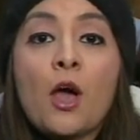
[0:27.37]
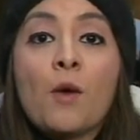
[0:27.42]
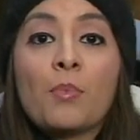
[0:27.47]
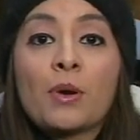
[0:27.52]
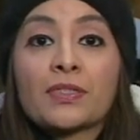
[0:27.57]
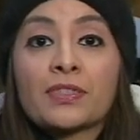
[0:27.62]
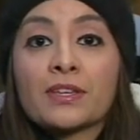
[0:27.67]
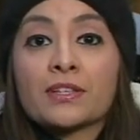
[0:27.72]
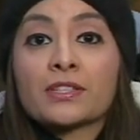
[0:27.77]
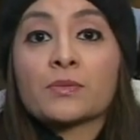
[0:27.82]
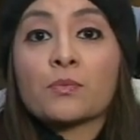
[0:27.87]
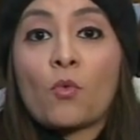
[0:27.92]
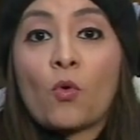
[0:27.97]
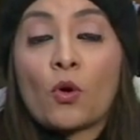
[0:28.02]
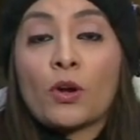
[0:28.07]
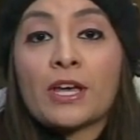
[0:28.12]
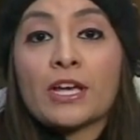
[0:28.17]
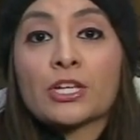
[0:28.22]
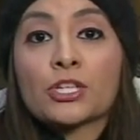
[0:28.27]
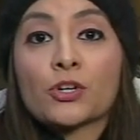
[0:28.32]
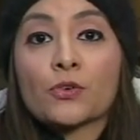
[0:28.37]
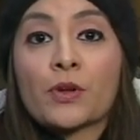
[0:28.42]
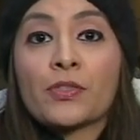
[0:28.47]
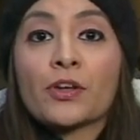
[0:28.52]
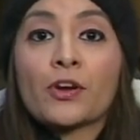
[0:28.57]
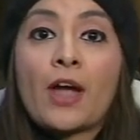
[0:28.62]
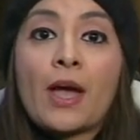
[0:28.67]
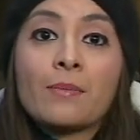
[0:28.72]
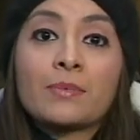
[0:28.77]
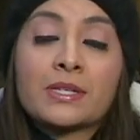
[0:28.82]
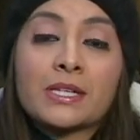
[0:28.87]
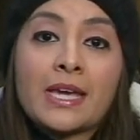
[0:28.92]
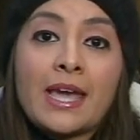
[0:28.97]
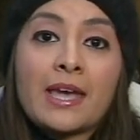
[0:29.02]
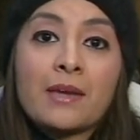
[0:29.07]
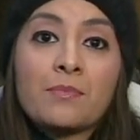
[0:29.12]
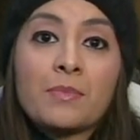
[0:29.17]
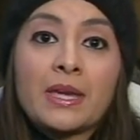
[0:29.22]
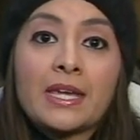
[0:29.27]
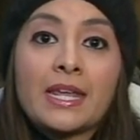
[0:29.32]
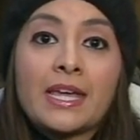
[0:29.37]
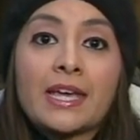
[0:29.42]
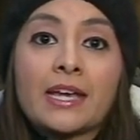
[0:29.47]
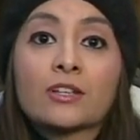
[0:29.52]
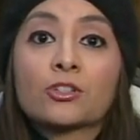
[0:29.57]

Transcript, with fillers: But this morning during their MTA meeting,